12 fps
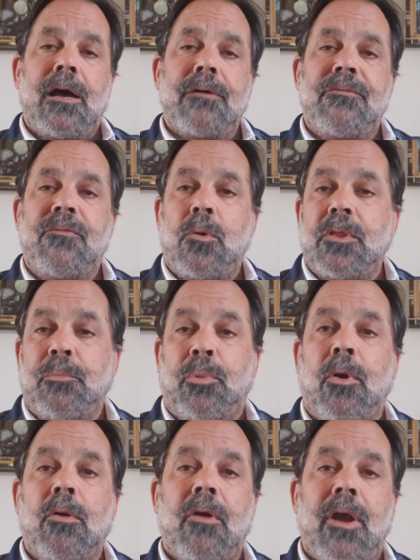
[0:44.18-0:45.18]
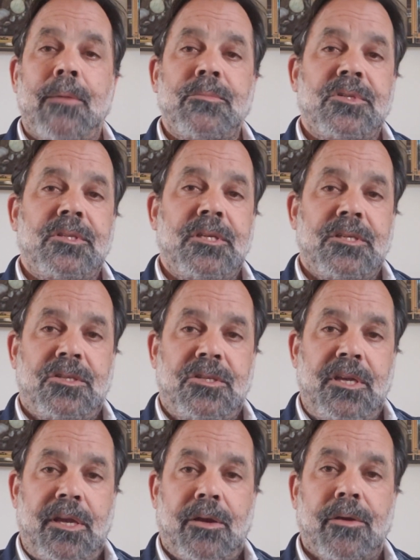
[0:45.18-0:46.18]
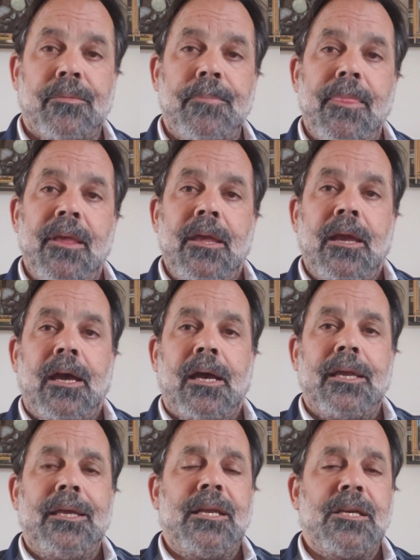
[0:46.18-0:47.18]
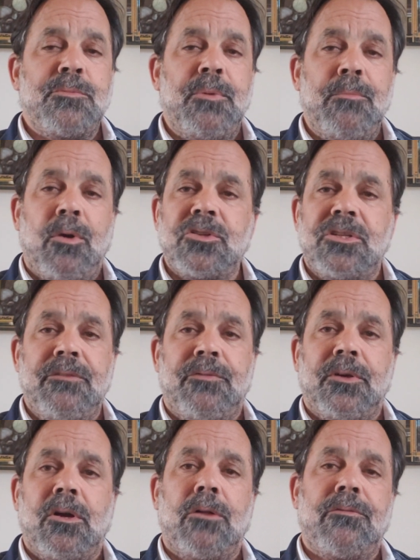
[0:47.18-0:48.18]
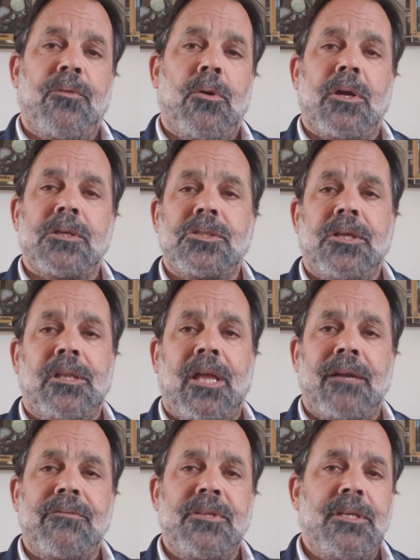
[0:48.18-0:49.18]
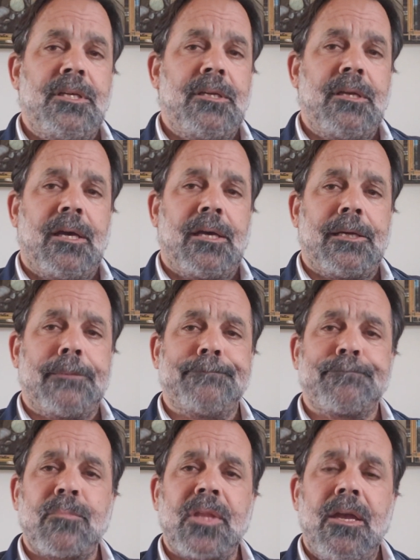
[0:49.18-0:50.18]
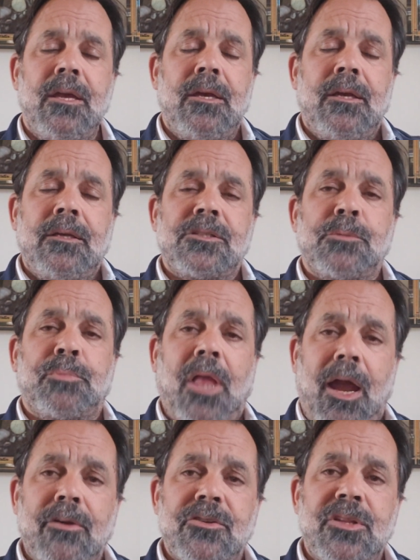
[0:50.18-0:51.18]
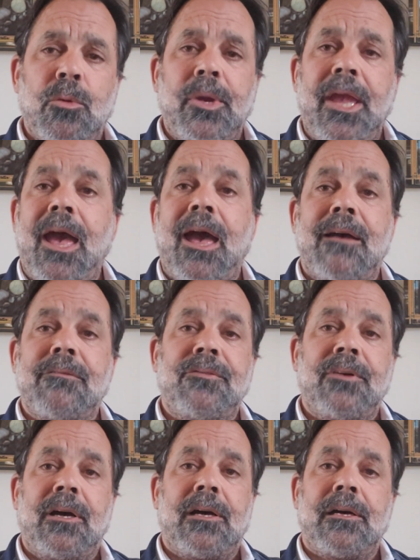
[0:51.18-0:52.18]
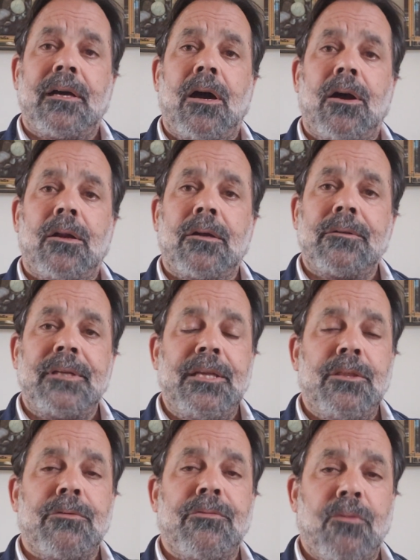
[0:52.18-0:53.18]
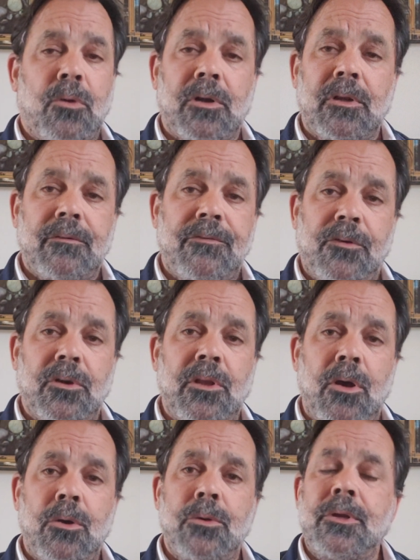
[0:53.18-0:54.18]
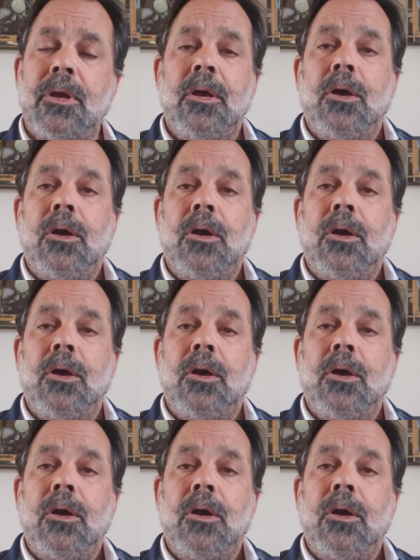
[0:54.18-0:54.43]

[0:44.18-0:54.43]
for the programs this year. It has been most difficult for us. A lot of the suppliers that we have are either furloughed